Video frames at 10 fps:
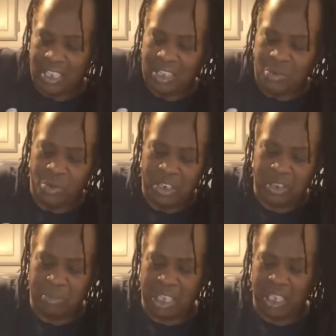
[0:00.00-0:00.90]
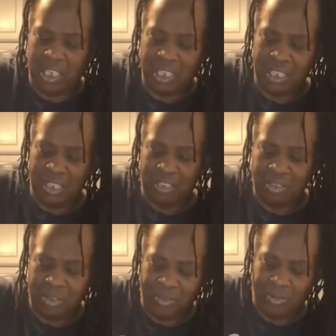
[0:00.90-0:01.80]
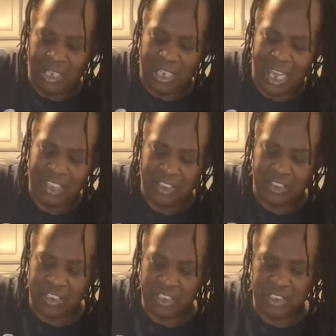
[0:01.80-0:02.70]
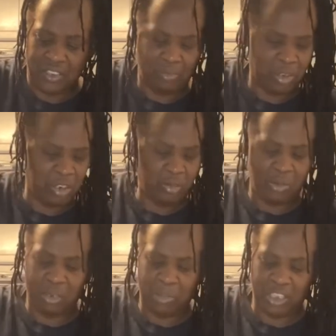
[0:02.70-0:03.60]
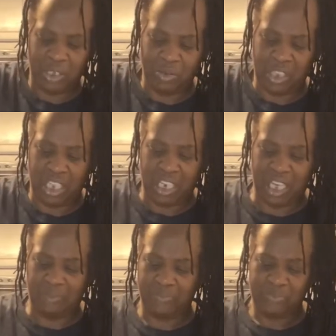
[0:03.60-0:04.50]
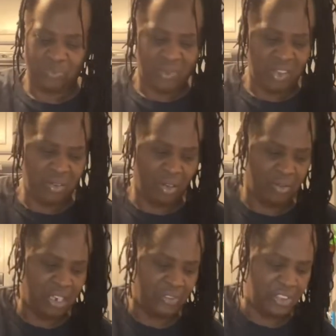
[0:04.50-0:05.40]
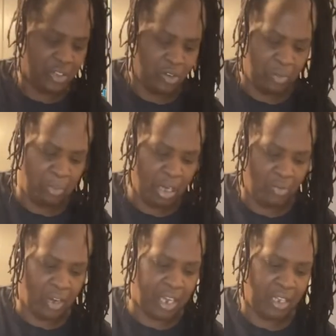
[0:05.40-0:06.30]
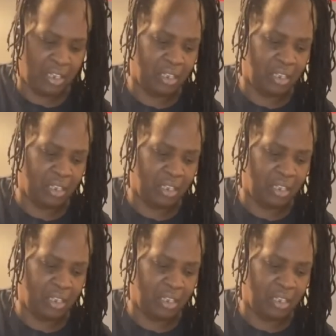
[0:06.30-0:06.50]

You want it to be, you know, a nice consistency, but you don't want to be so thick that, you know, nothing's gonna melt right.